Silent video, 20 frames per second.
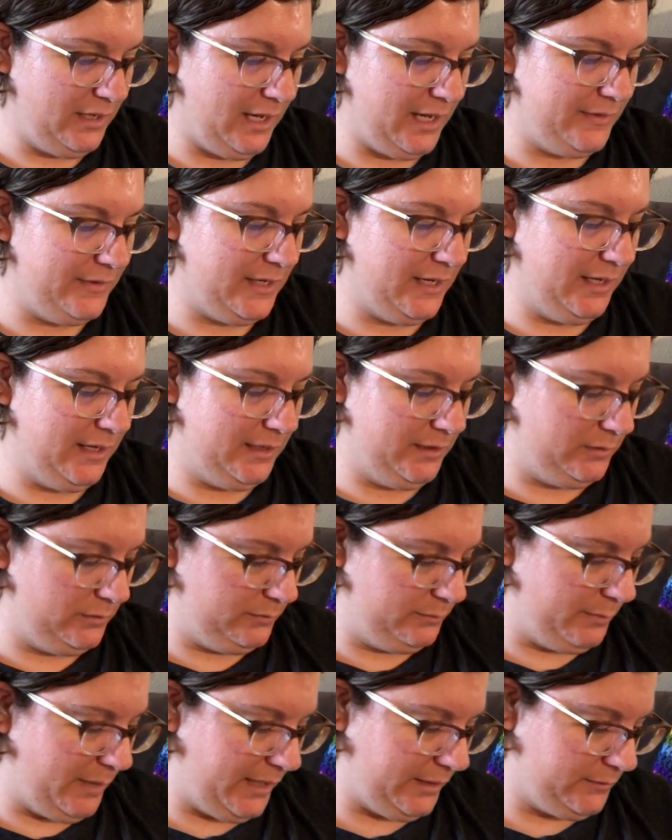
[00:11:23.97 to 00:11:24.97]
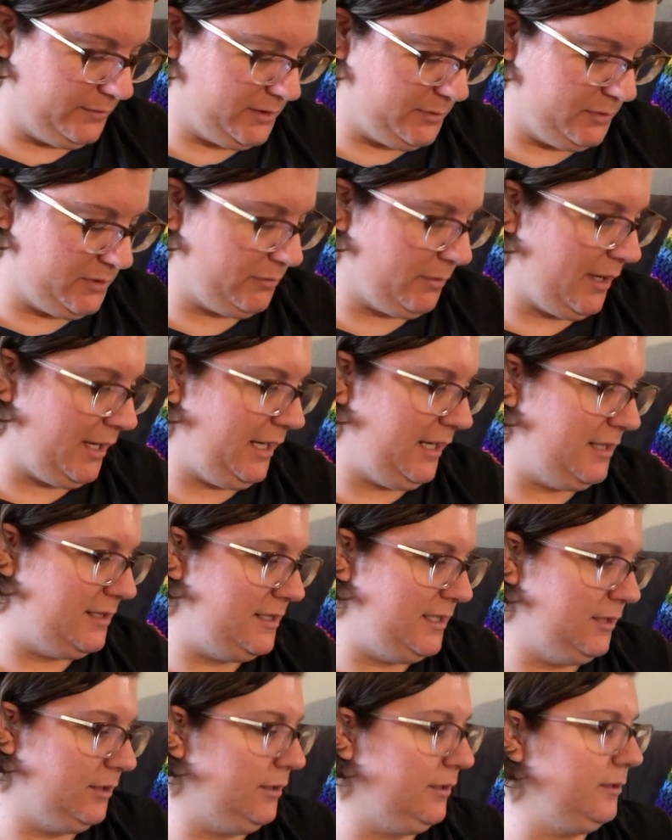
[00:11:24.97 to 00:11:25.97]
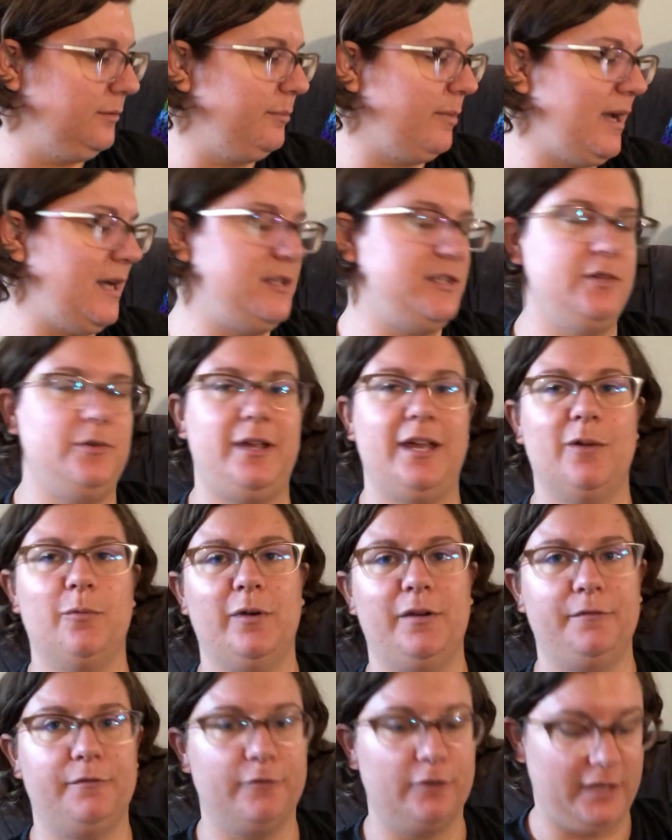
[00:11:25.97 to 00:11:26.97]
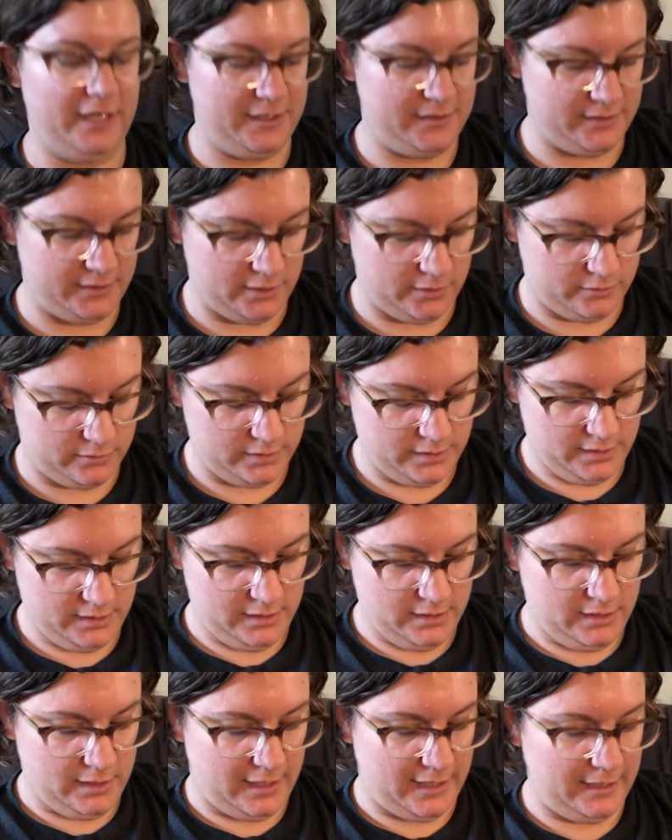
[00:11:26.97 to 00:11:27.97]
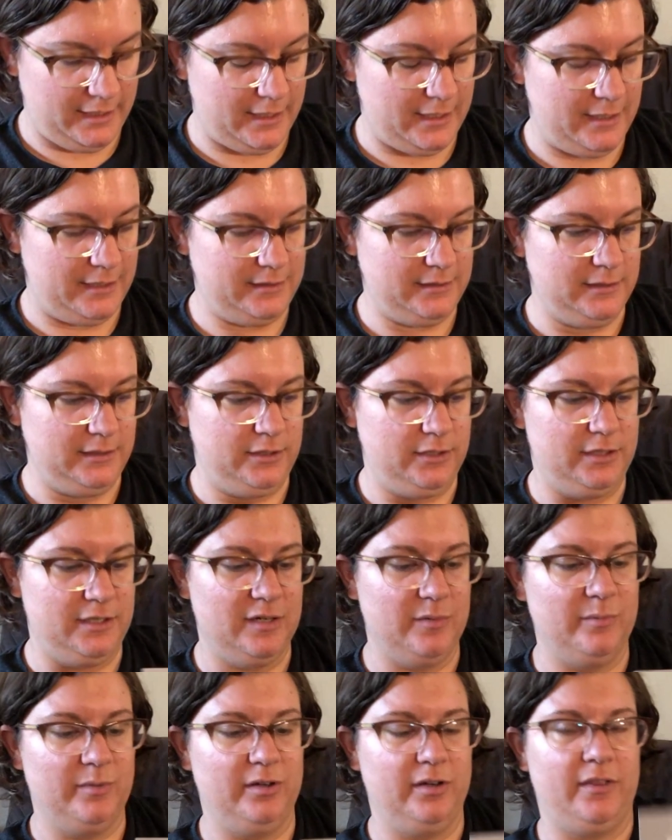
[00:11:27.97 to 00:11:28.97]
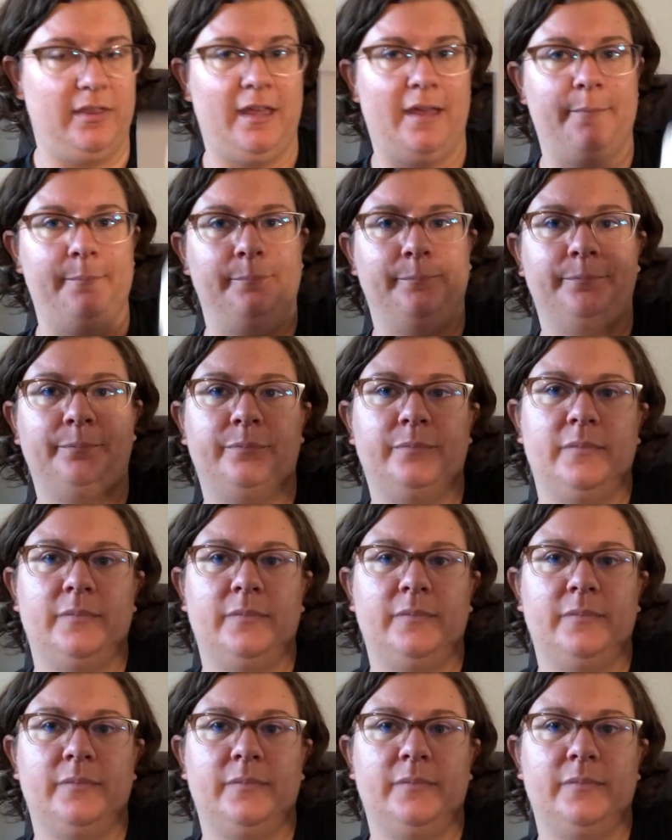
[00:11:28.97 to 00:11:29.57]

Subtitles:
And then Michael's was running a deal, buy two, get one free. So I got a good number of them.